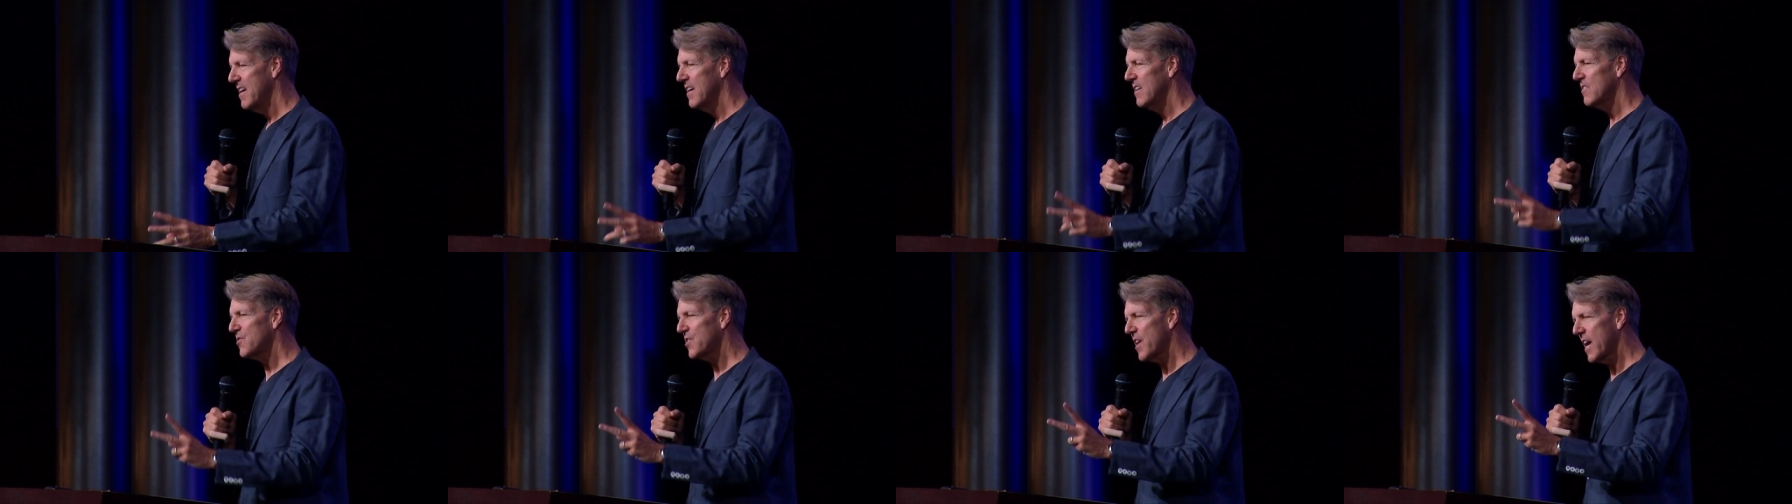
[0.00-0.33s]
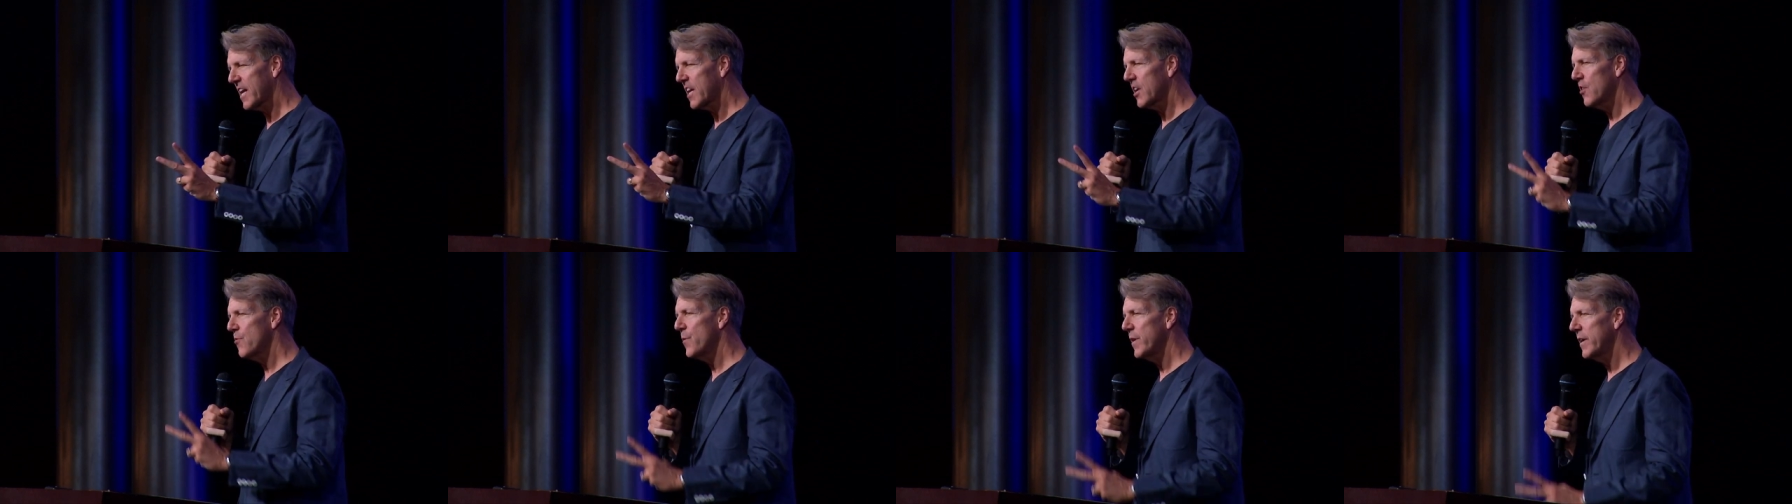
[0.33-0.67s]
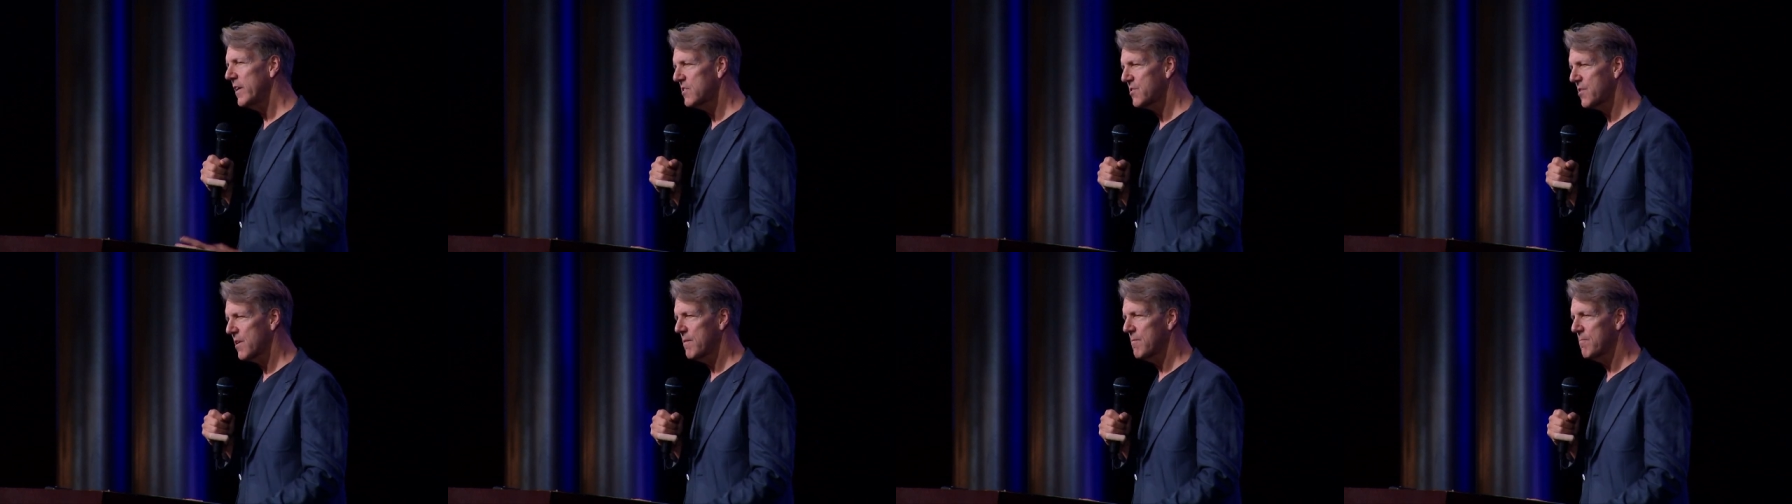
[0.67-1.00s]
Second
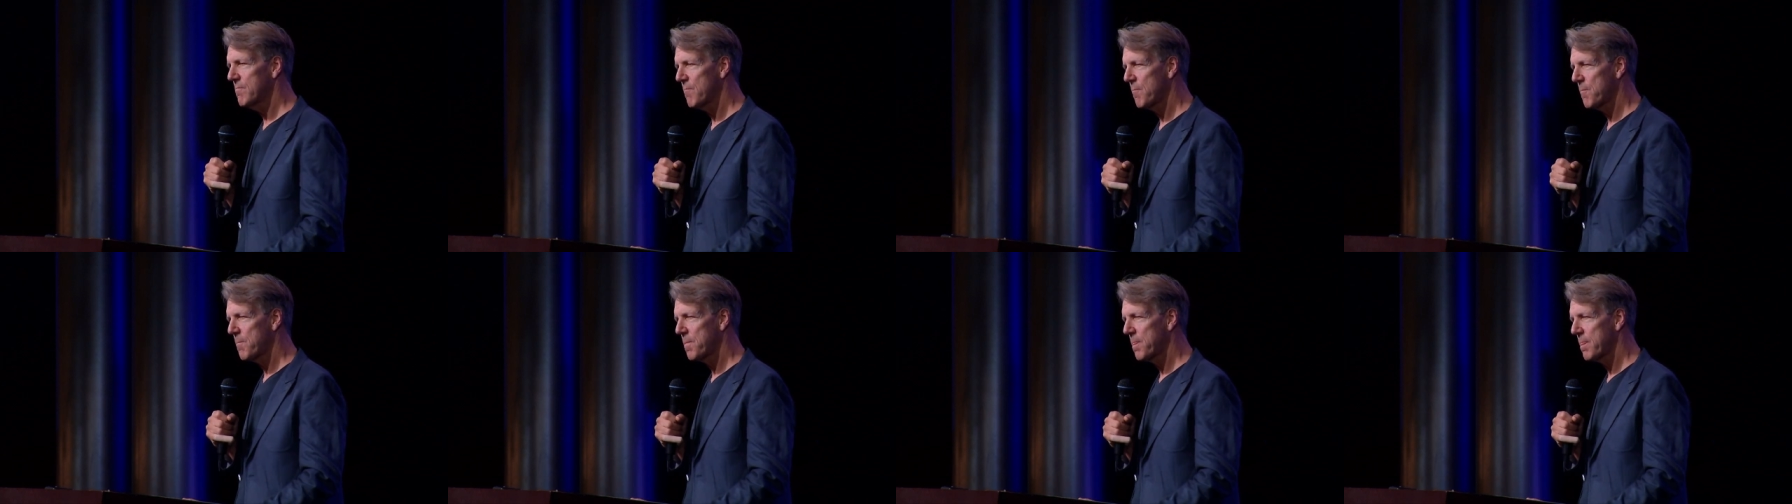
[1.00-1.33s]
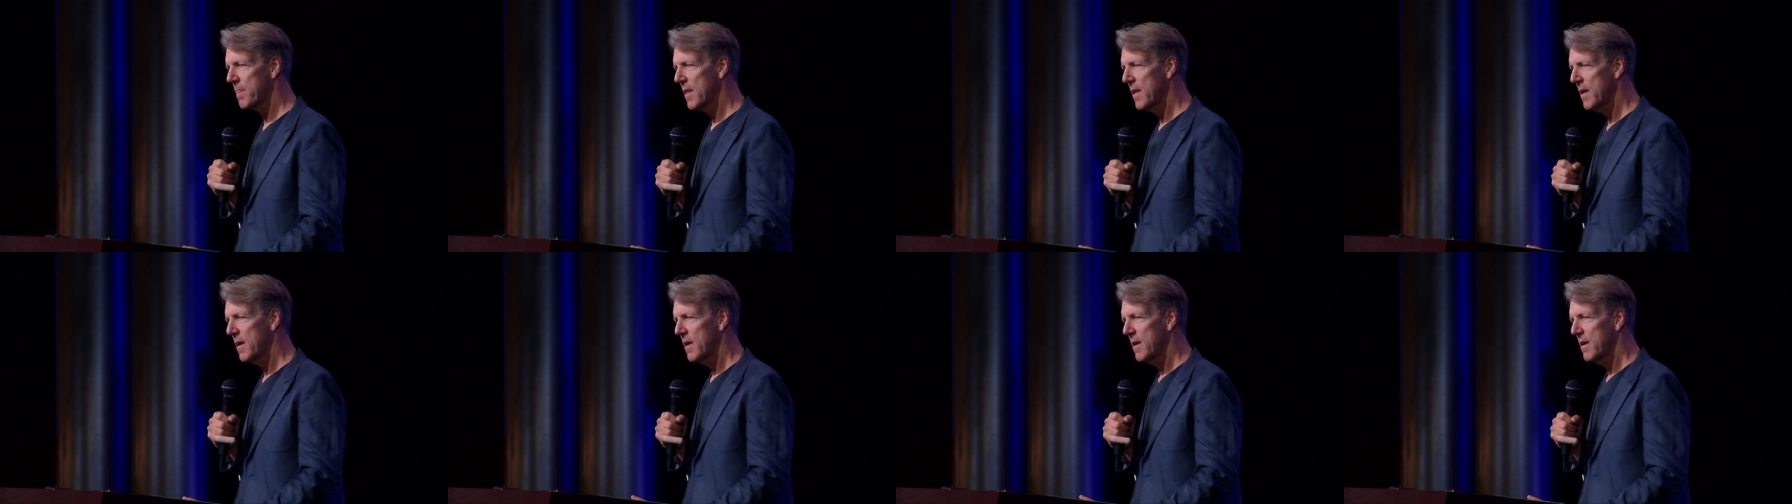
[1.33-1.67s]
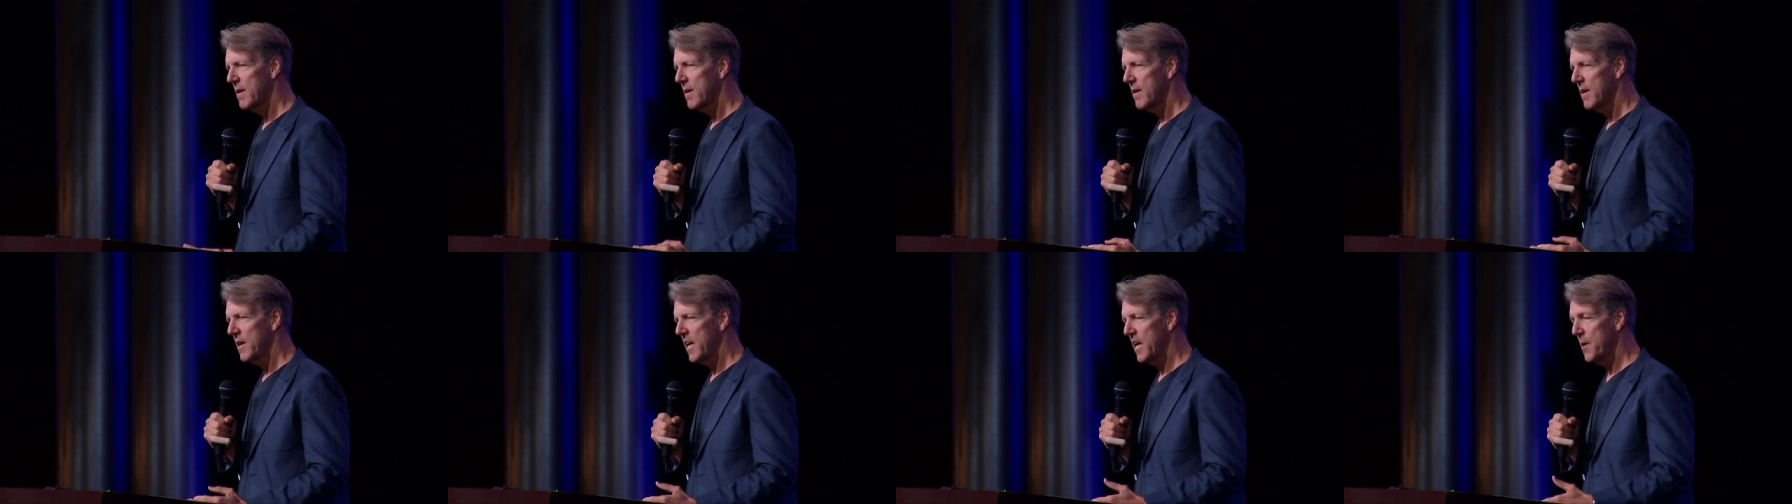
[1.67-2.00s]
reason,
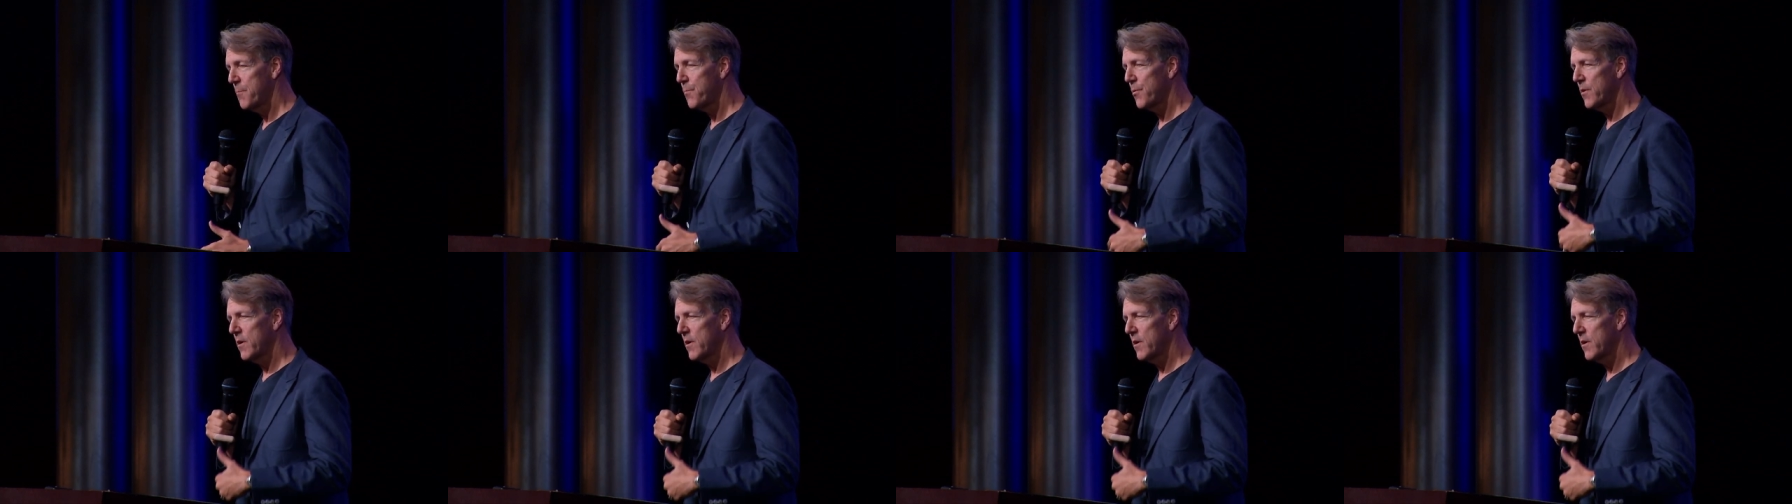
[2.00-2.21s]
it